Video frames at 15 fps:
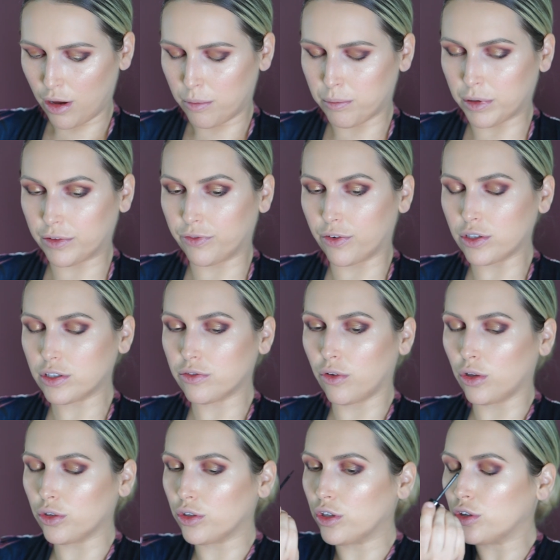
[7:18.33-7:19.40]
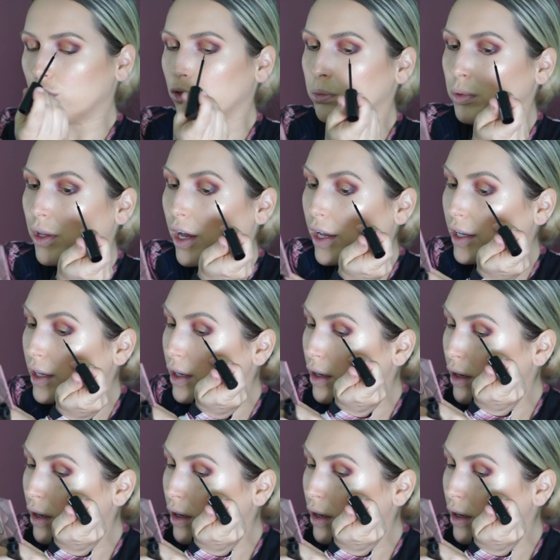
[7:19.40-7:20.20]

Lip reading: But first of all, you need to apply